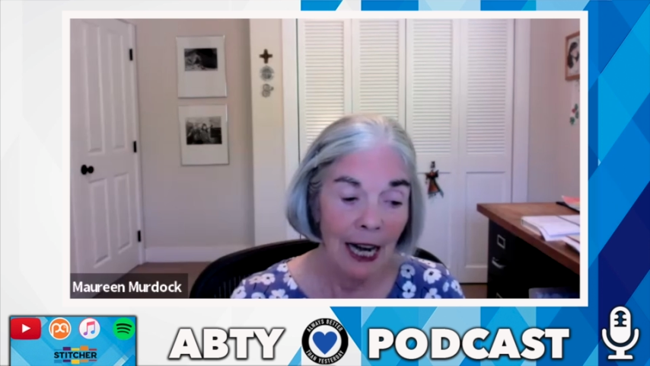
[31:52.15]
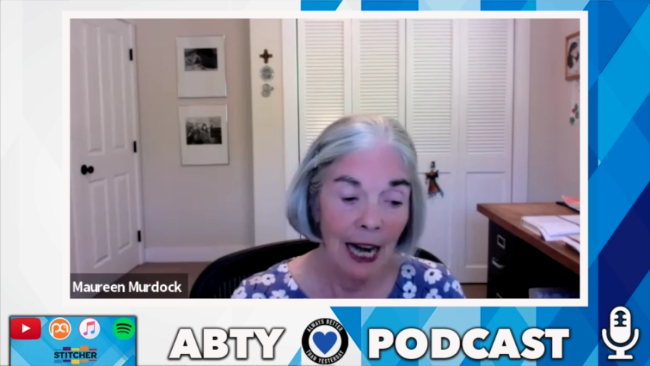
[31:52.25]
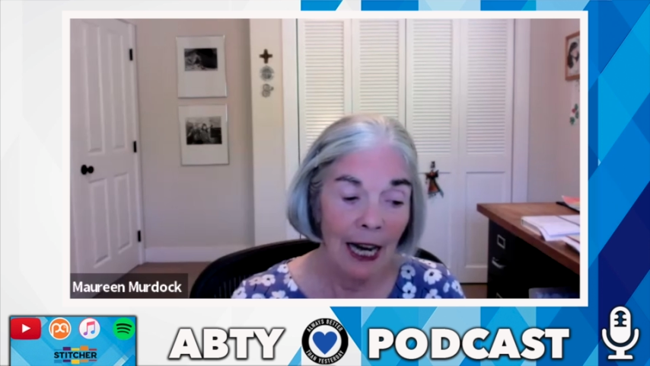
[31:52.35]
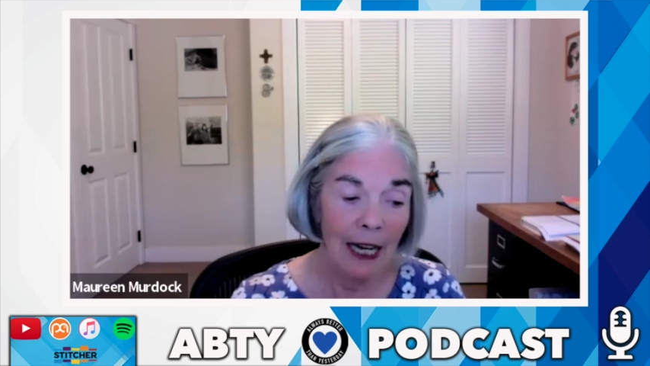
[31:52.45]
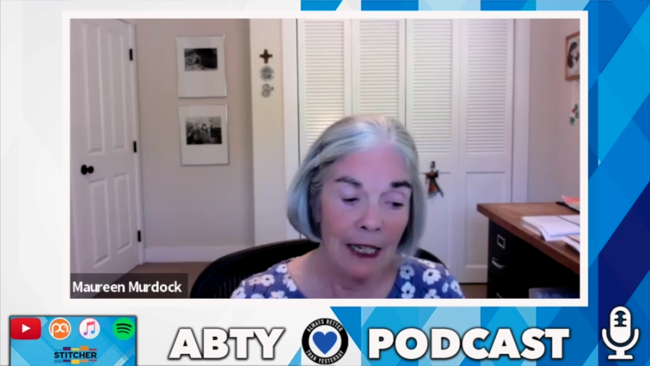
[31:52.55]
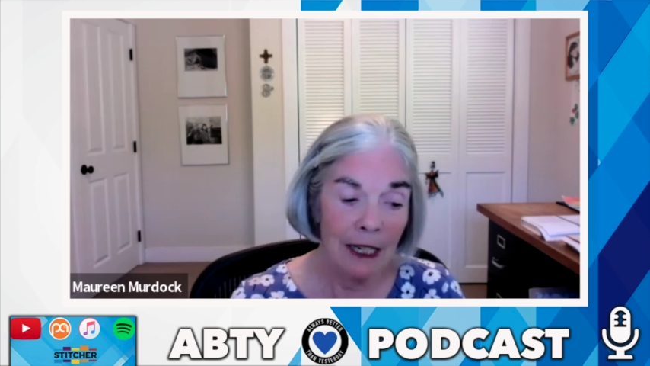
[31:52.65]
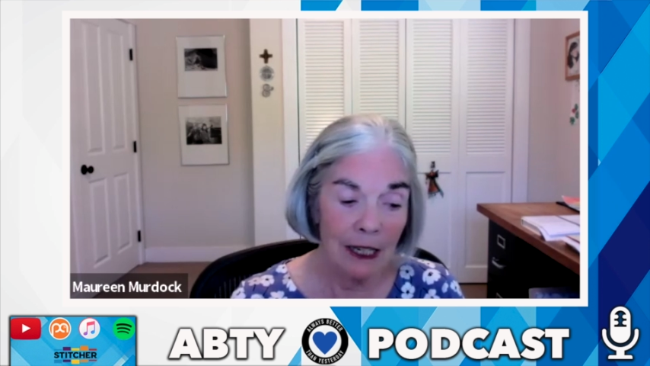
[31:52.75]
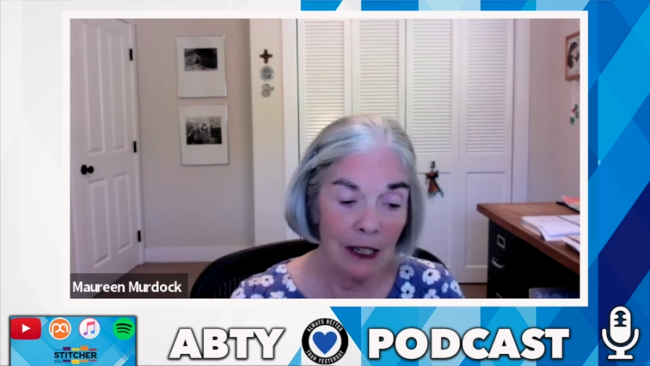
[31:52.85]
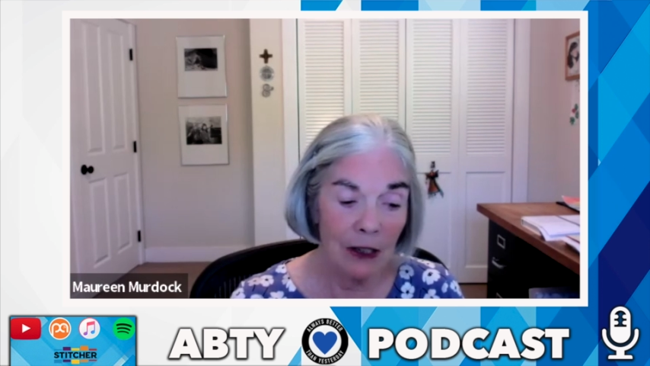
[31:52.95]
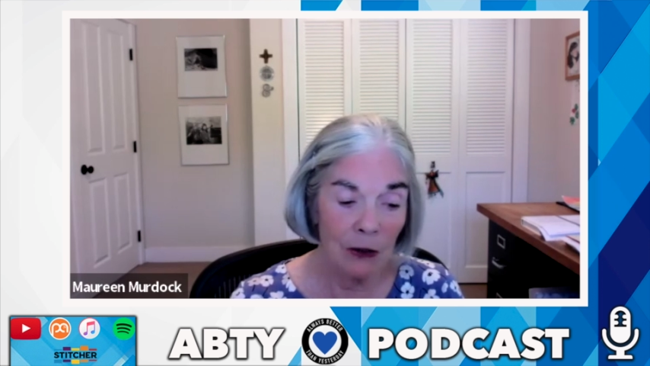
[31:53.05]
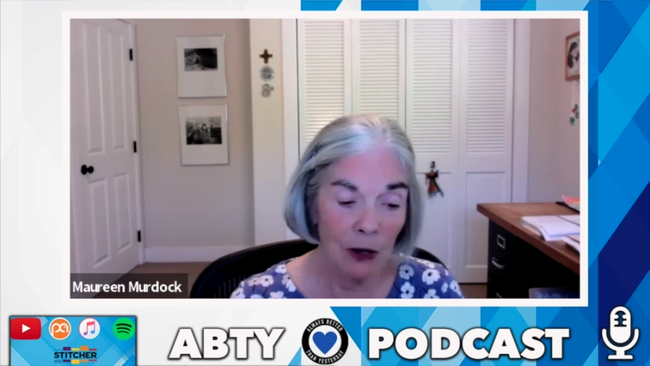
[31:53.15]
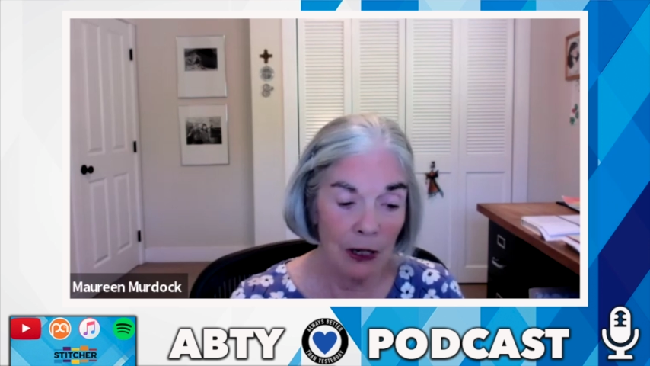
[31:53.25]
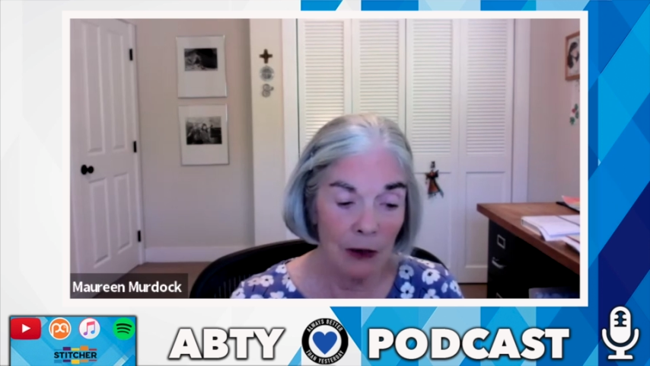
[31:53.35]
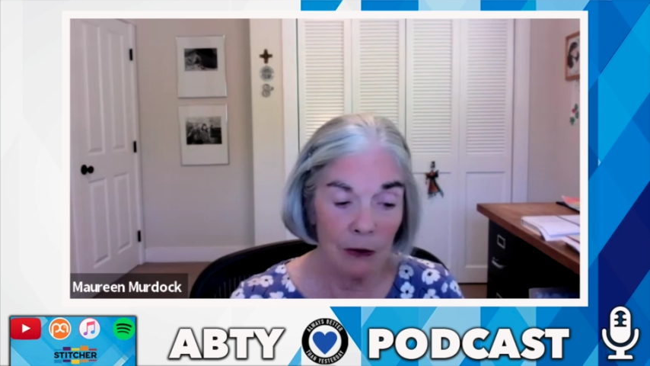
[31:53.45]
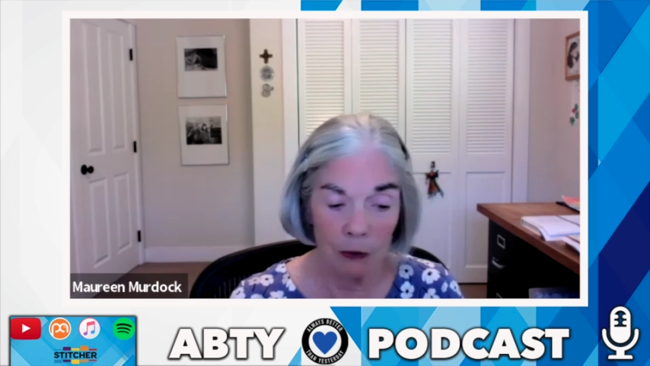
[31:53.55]
And
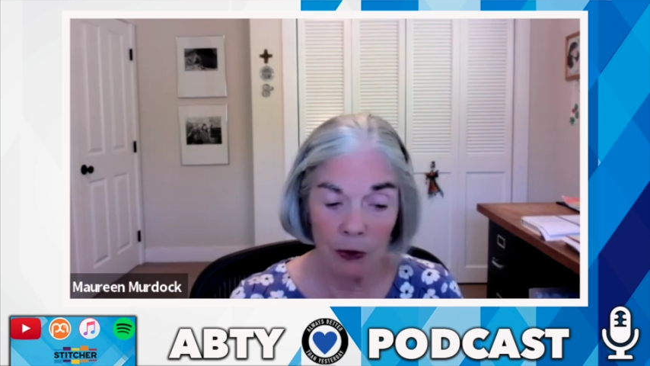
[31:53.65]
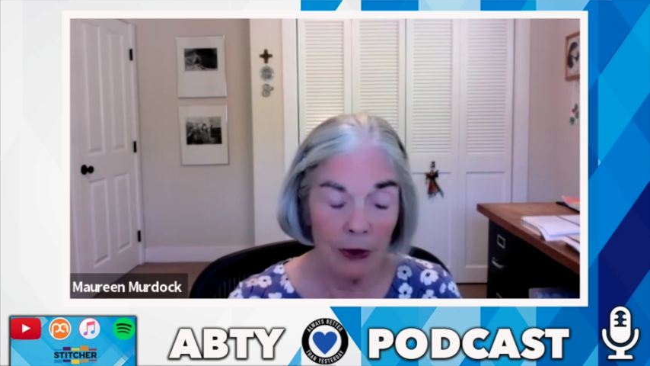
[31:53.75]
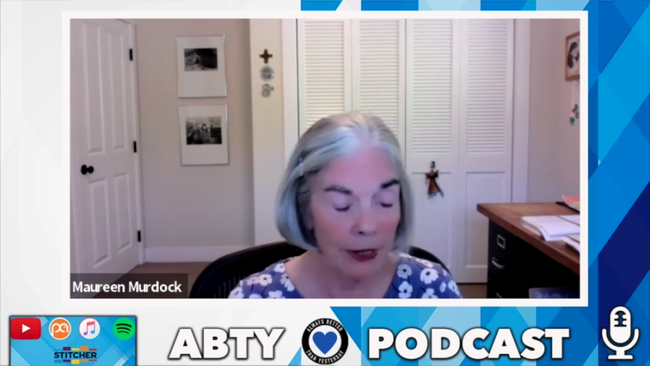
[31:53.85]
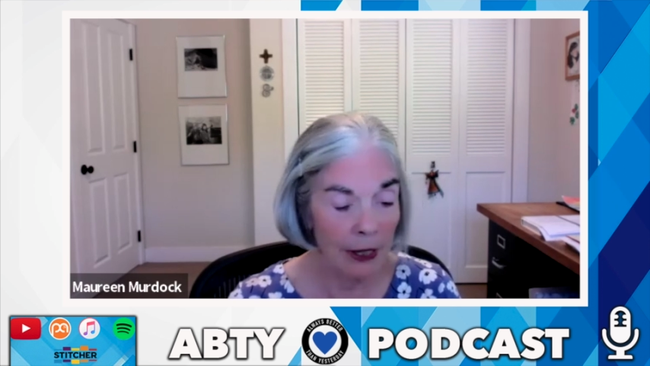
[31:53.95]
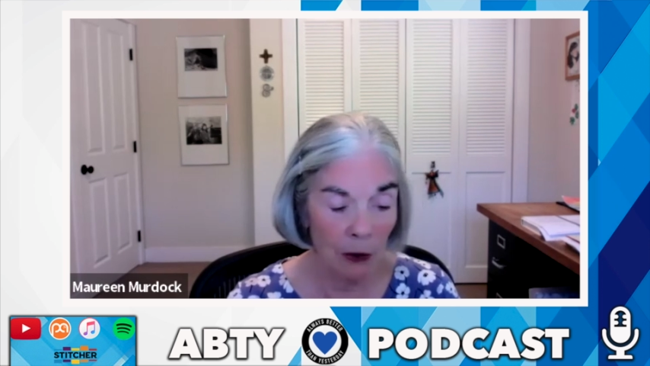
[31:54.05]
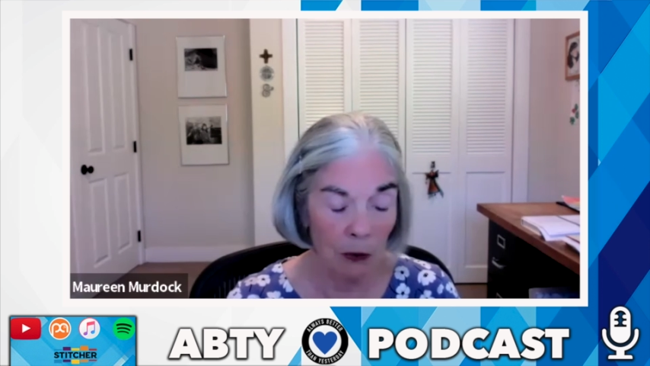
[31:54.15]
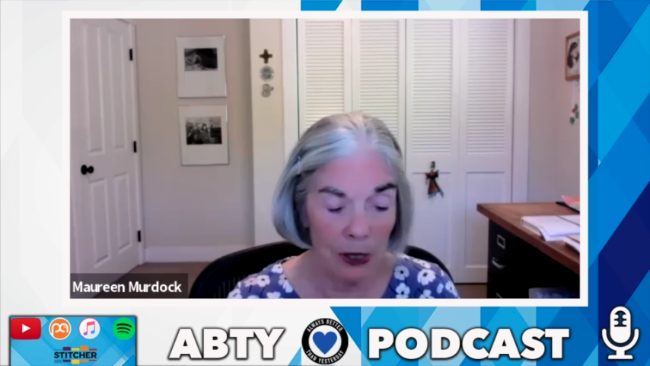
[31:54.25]
one thing I want